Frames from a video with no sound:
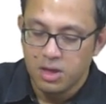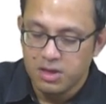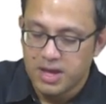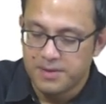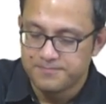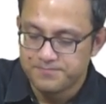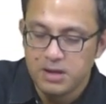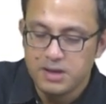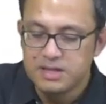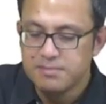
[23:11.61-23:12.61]
Okay,
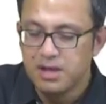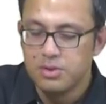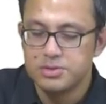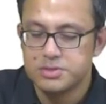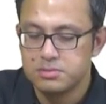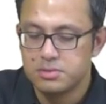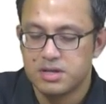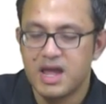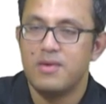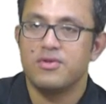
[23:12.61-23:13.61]
and then Marlowe
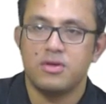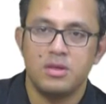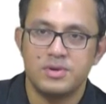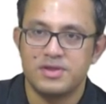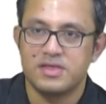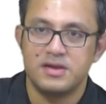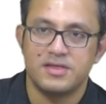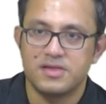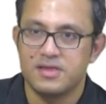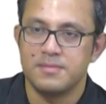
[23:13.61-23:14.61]
carries on with his
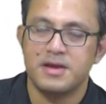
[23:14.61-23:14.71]
cynicism.